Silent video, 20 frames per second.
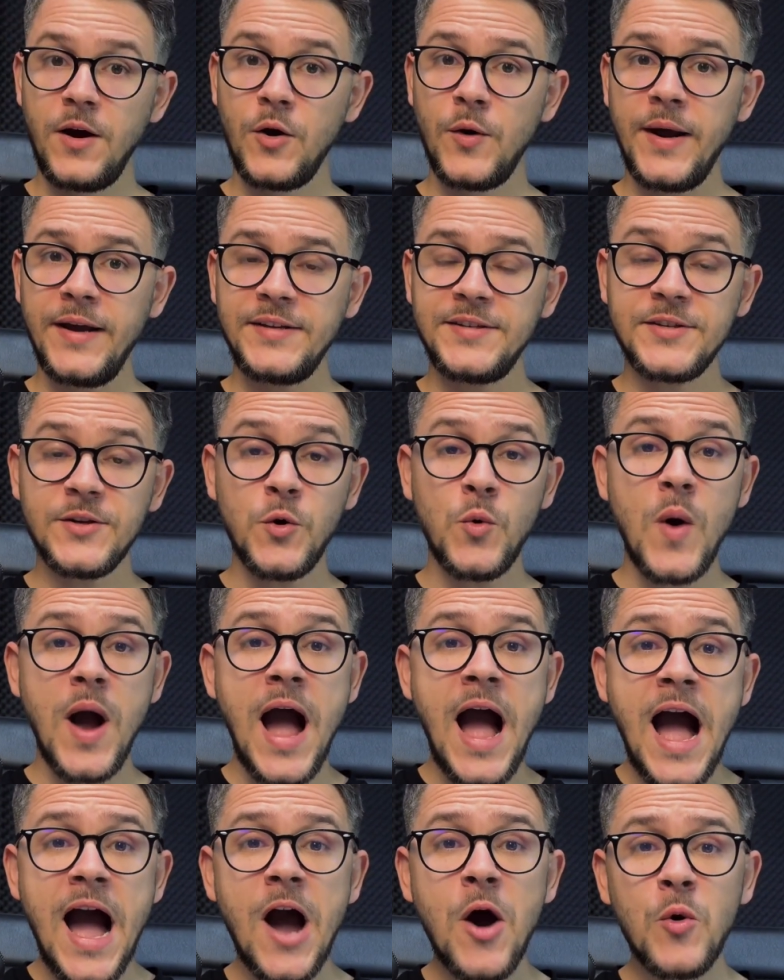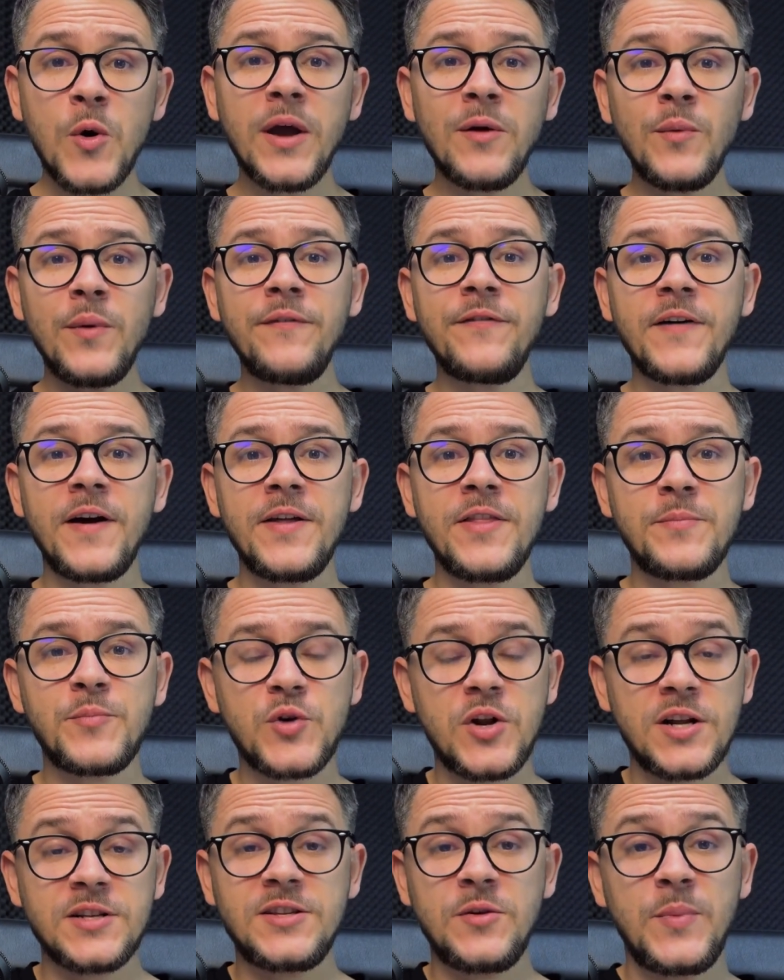Alright, so how can we find the
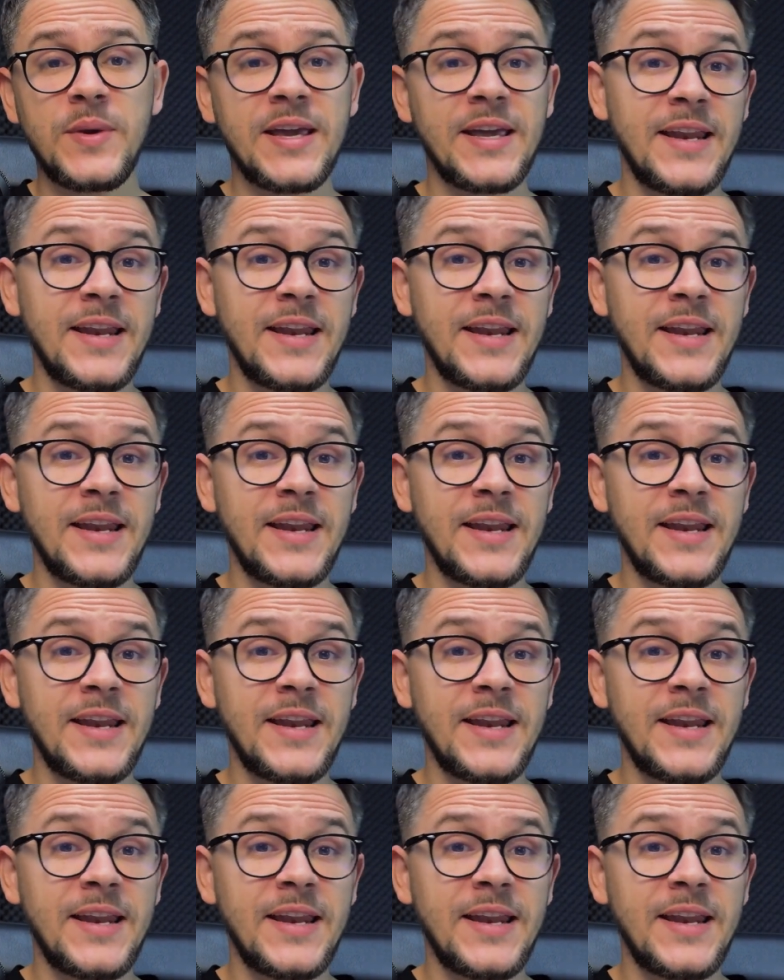products that we